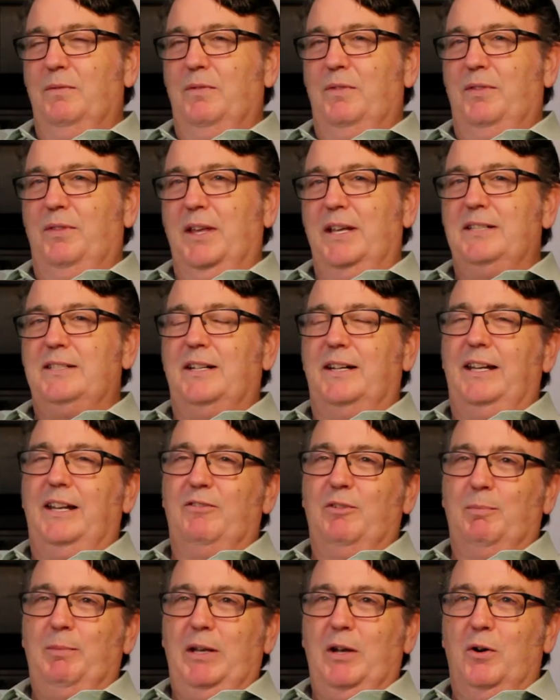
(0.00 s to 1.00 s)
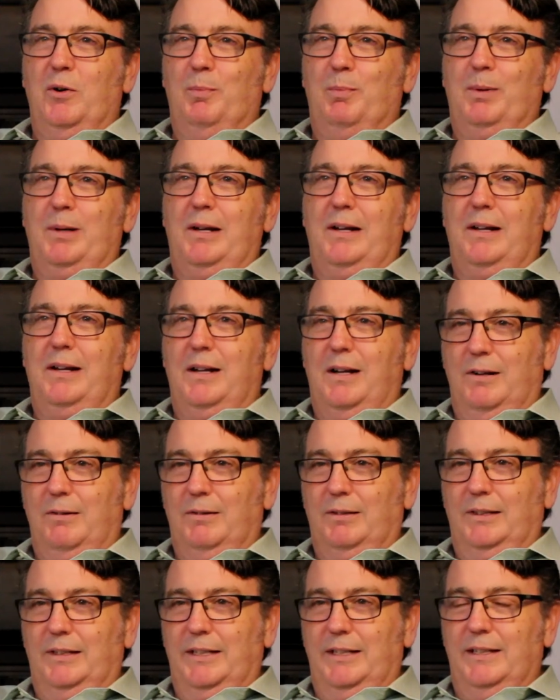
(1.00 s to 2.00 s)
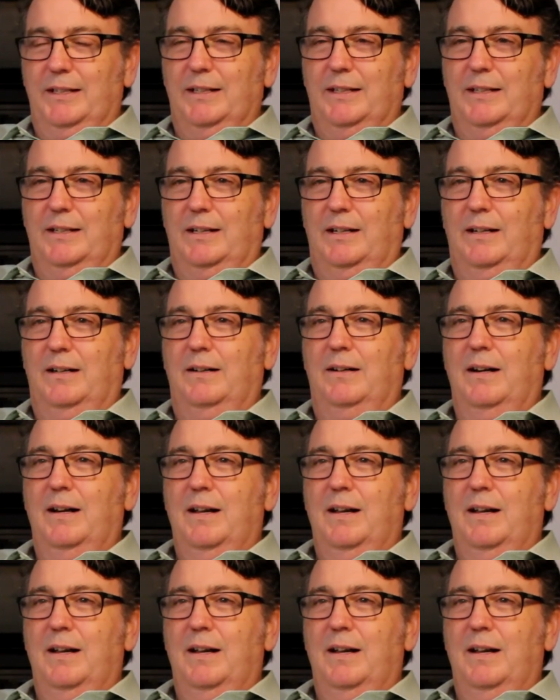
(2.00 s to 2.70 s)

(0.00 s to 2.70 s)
Things that are giving me hope currently are